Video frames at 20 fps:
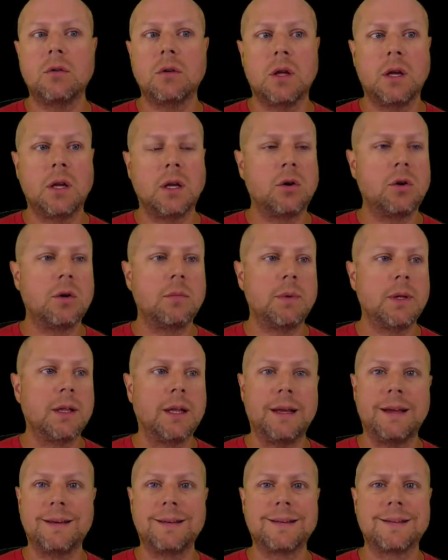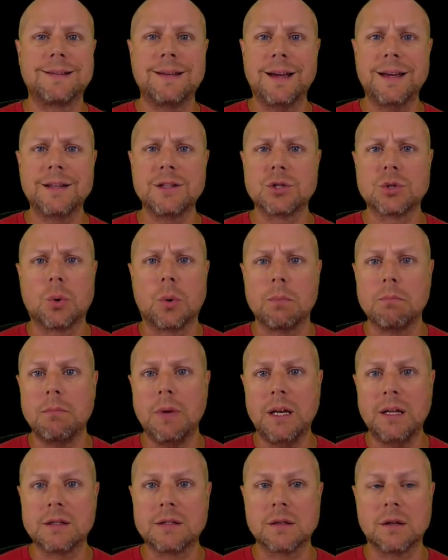And it could have been like seconds or
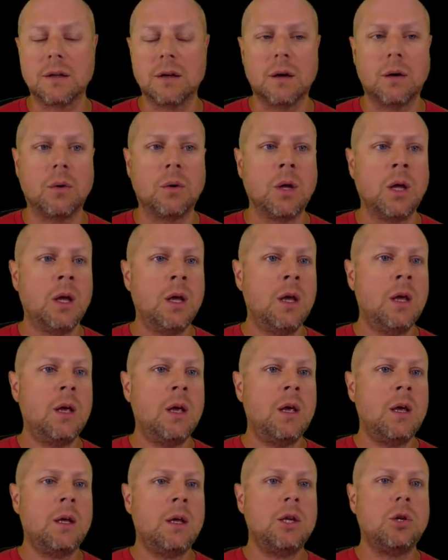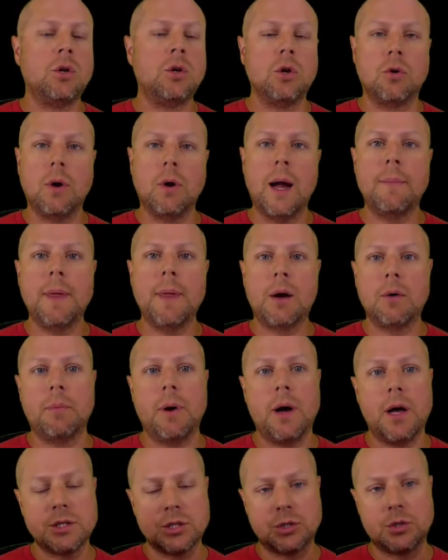minutes ago. You can grab that
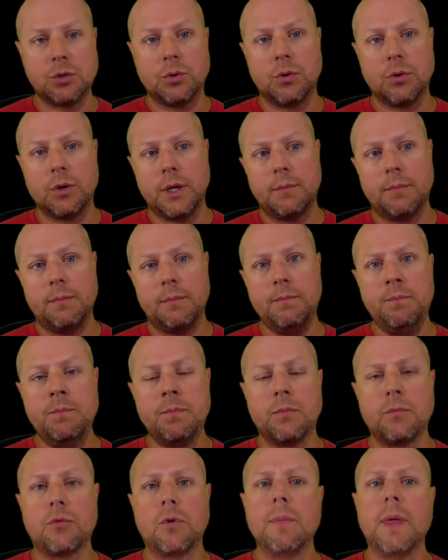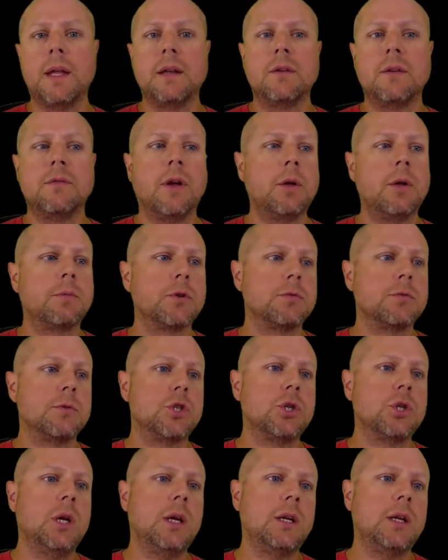repository from that developer's
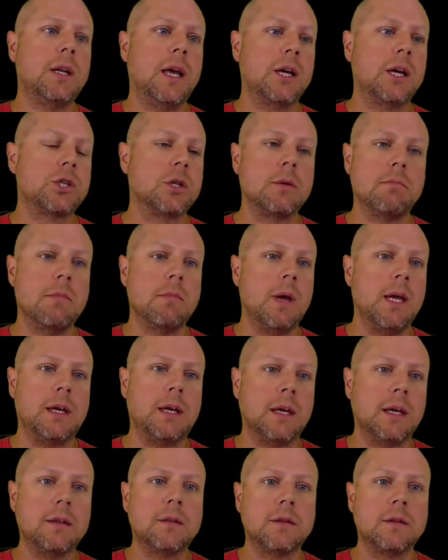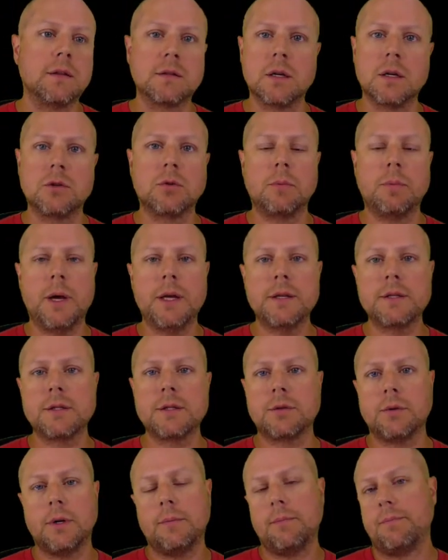machine and actually make it the central
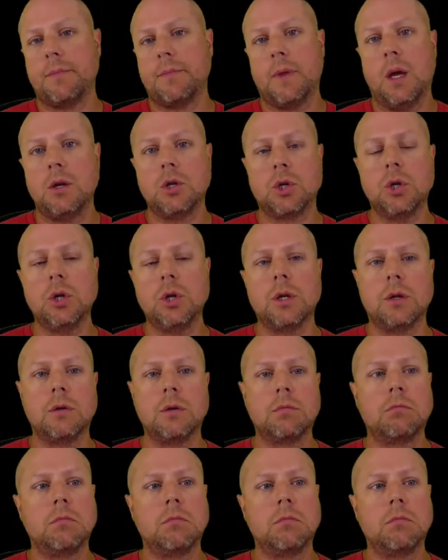repository, and you're good.